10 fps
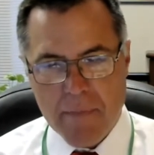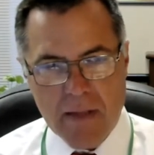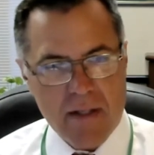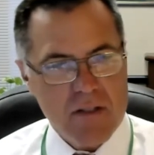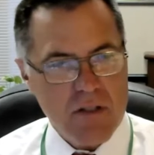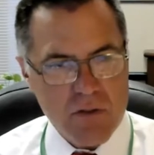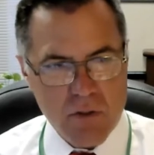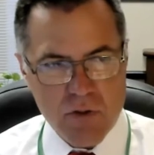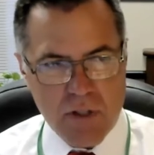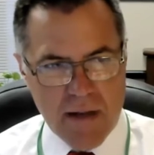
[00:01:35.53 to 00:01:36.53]
And then it's
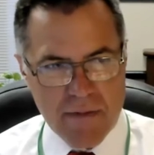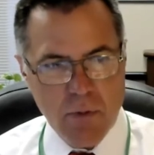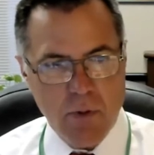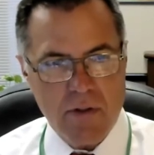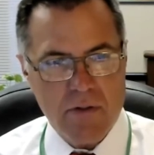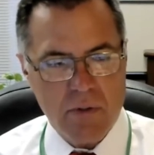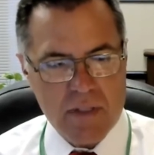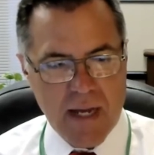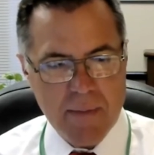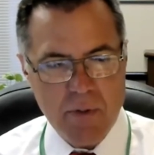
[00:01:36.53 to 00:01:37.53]
also July 4th, so a
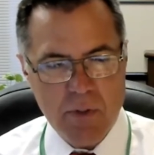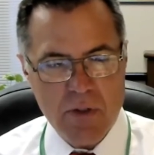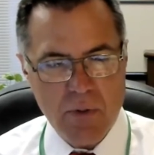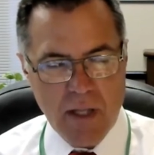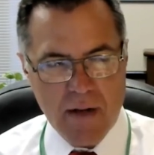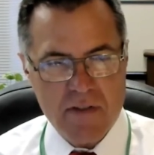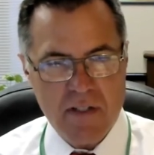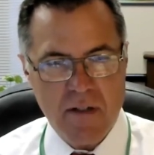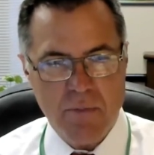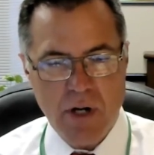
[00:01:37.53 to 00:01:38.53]
time that we do a lot of
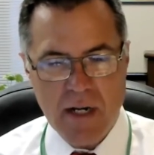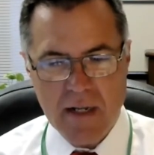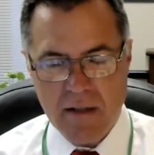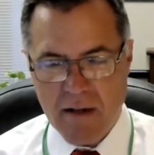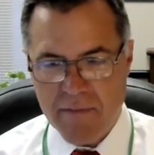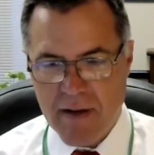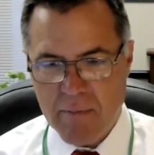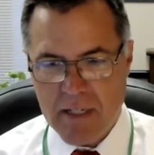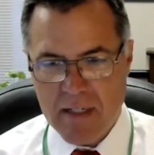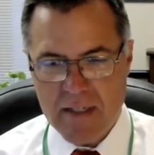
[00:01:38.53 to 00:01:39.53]
celebrating, a lot of
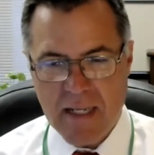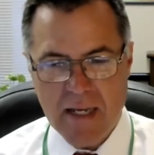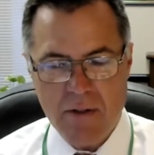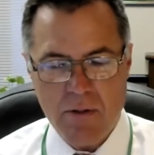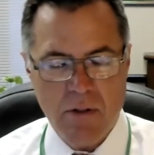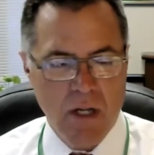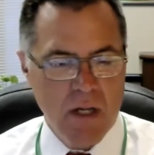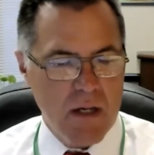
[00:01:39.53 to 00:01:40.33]
family get together.